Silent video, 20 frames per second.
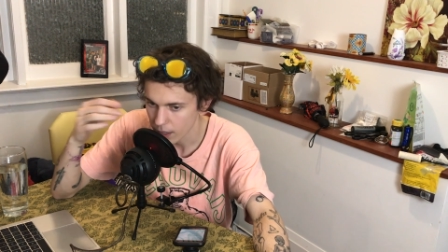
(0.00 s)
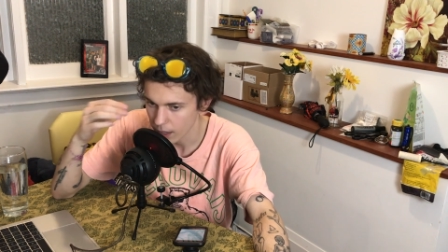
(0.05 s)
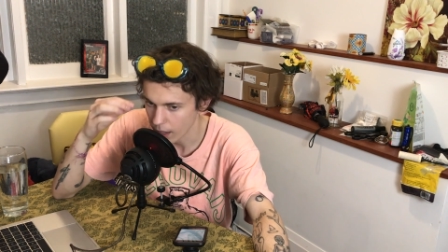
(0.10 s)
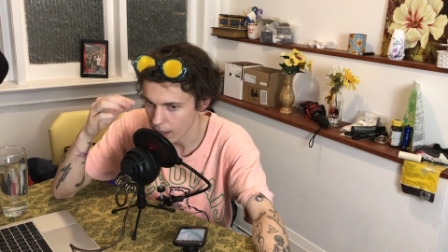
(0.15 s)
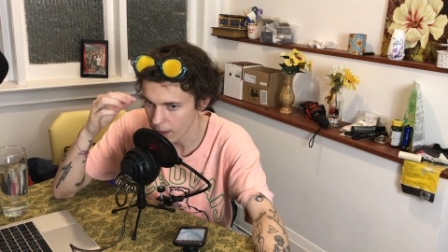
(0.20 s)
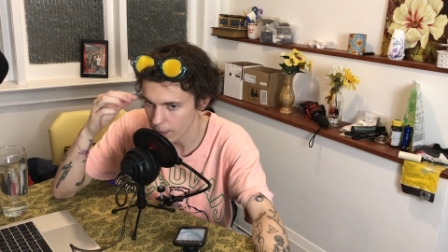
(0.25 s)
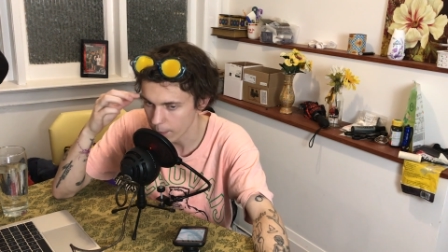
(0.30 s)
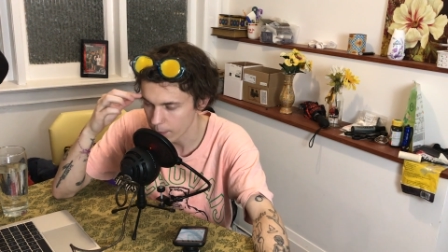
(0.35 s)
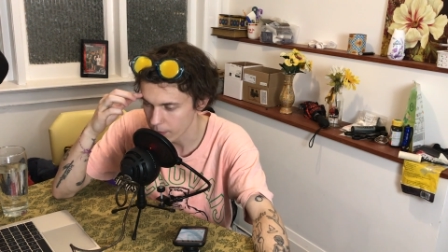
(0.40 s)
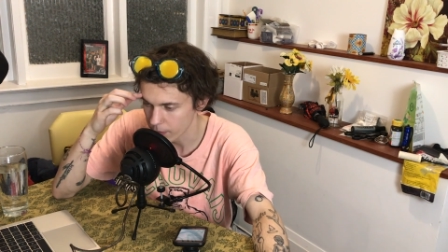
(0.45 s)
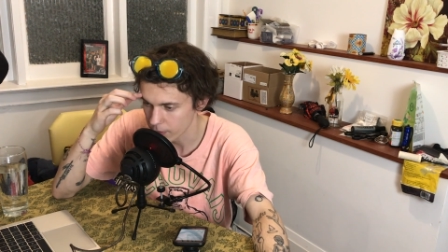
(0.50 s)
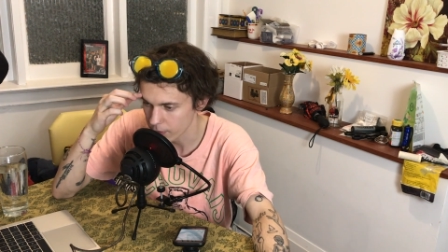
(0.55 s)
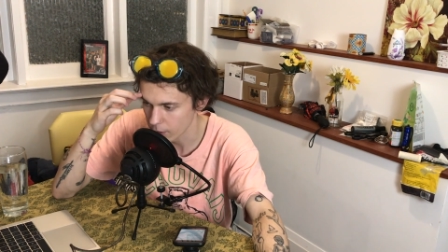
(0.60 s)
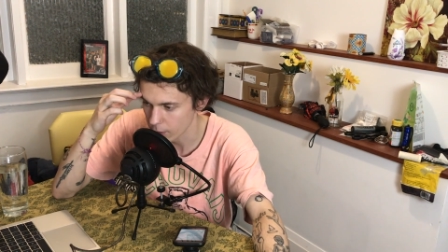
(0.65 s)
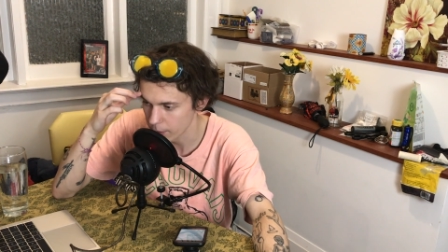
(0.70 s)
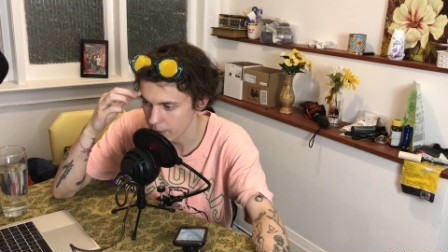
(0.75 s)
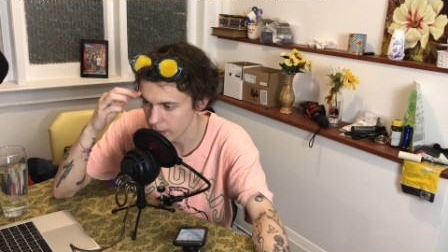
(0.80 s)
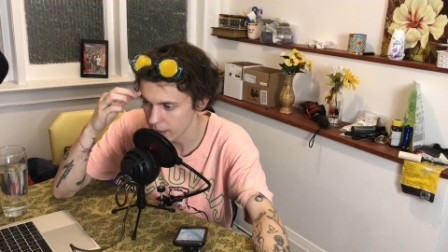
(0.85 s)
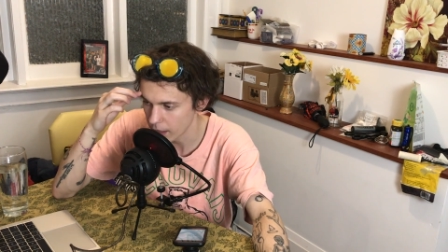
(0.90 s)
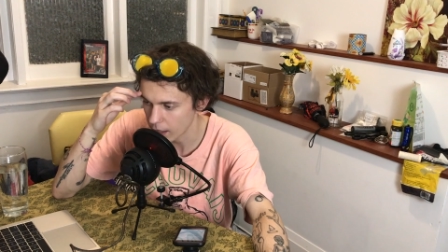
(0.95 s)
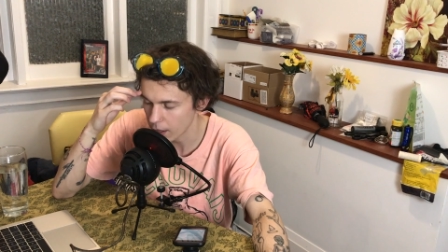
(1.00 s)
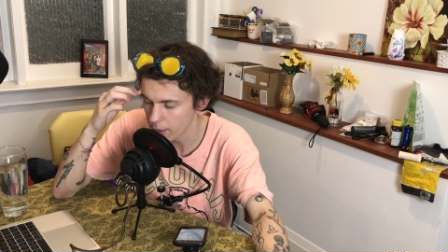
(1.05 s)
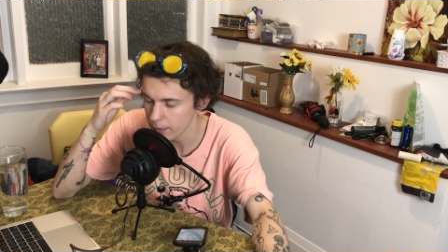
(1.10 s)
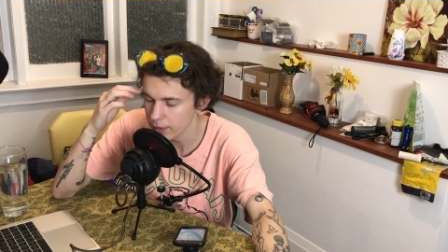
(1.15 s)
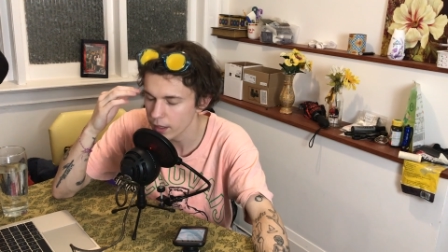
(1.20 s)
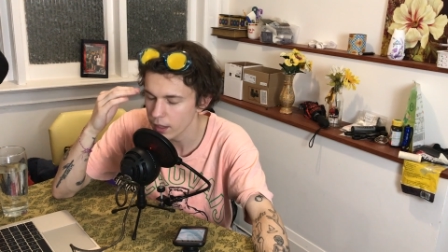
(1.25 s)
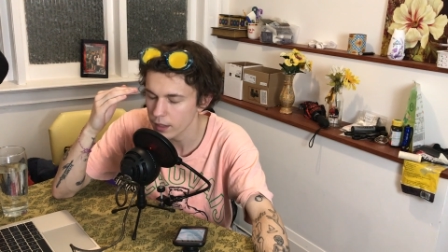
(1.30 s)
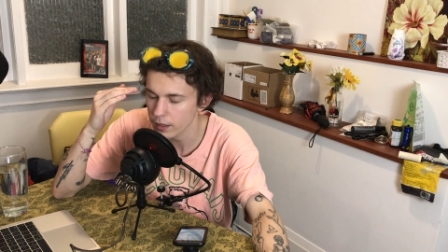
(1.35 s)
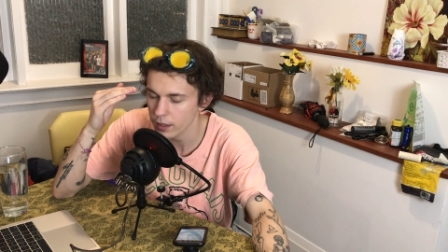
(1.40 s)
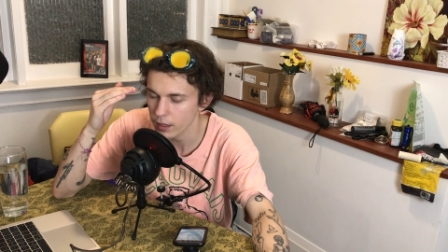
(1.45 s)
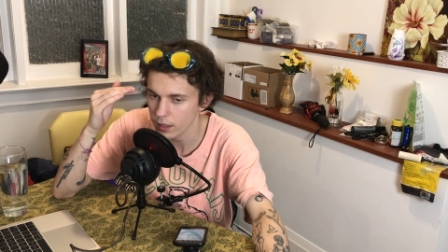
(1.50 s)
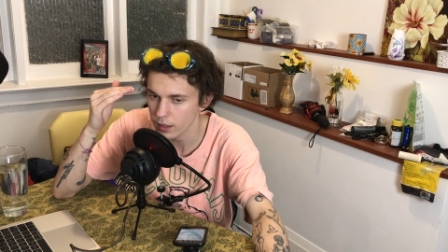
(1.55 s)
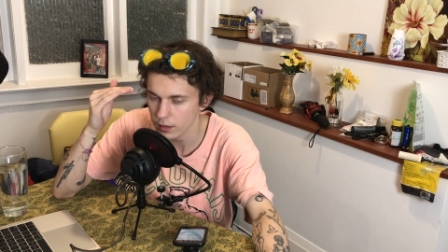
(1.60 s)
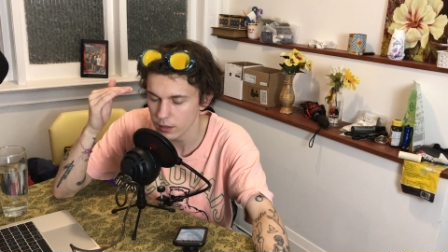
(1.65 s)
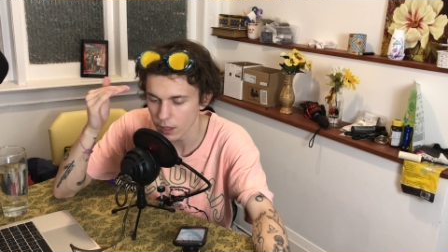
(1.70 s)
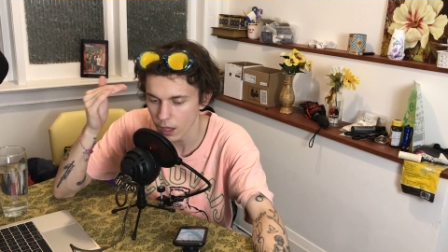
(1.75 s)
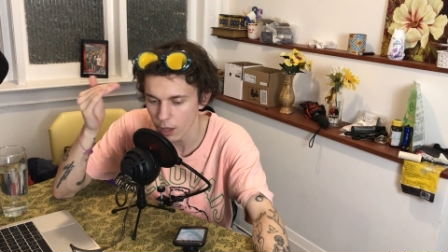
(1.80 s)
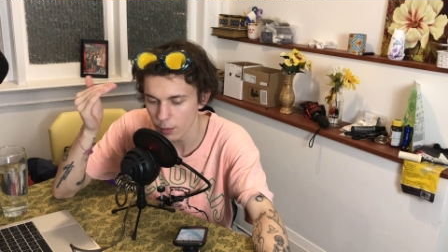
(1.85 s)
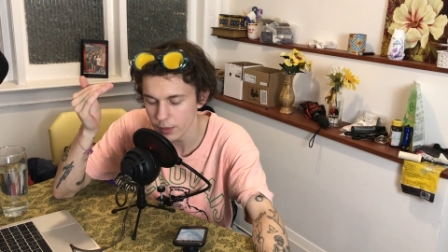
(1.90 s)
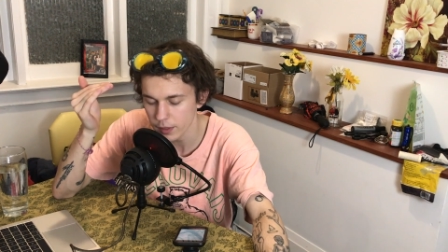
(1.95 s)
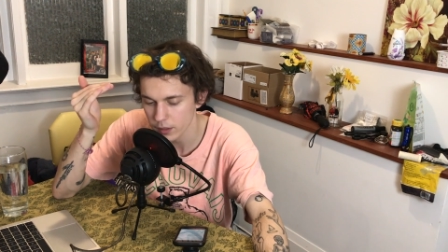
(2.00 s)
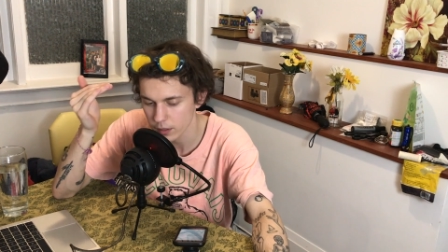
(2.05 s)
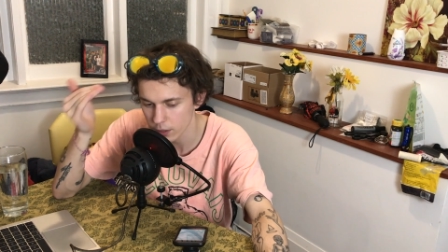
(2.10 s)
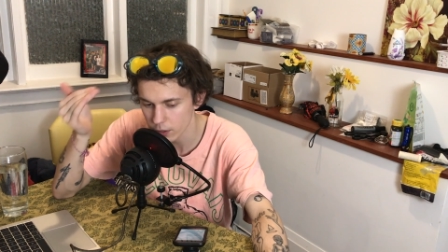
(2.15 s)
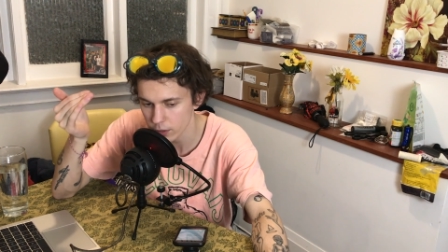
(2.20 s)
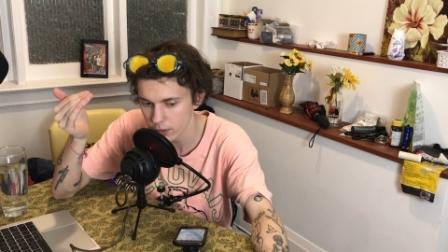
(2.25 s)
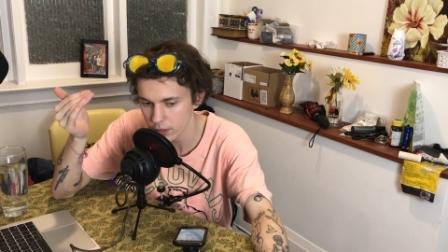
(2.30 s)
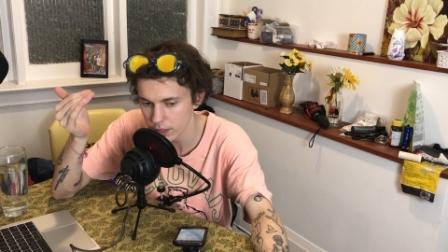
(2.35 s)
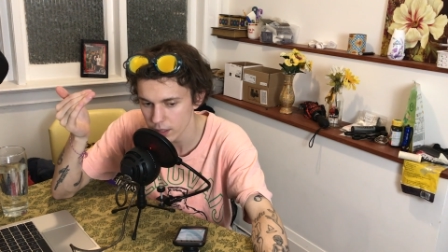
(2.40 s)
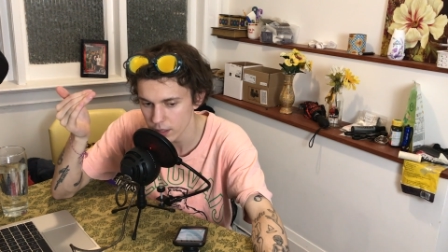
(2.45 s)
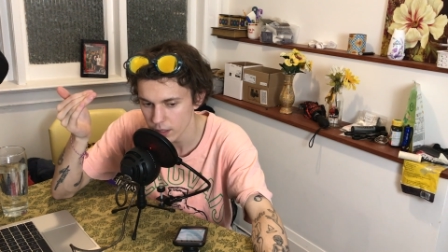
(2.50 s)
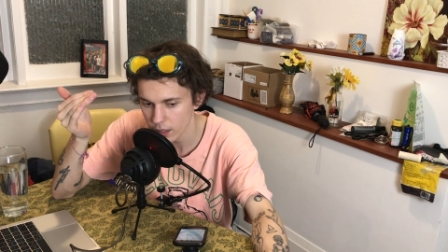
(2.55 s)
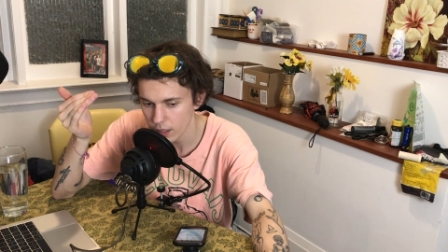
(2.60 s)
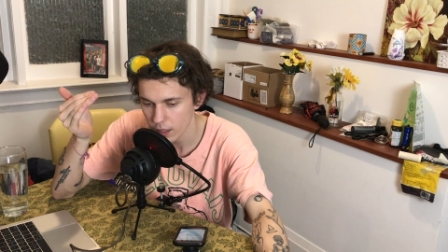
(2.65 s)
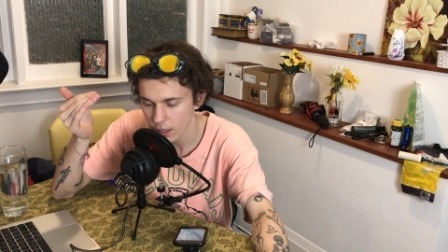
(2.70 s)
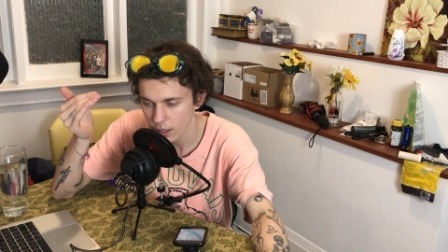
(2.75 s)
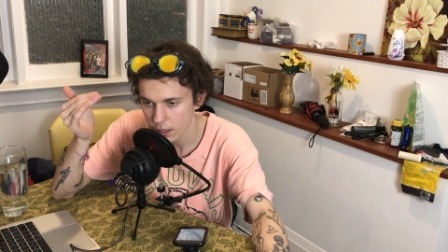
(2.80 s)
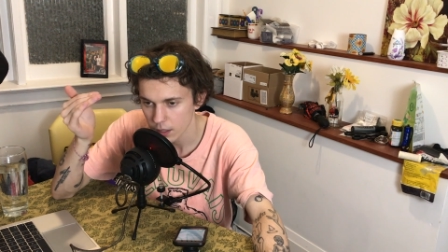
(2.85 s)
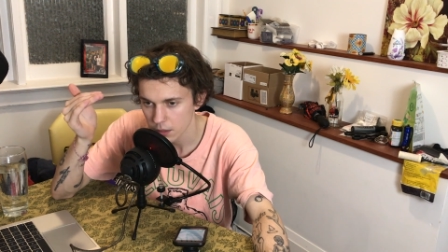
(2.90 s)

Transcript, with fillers: Um, they'll be, I'll be on, I'll be literally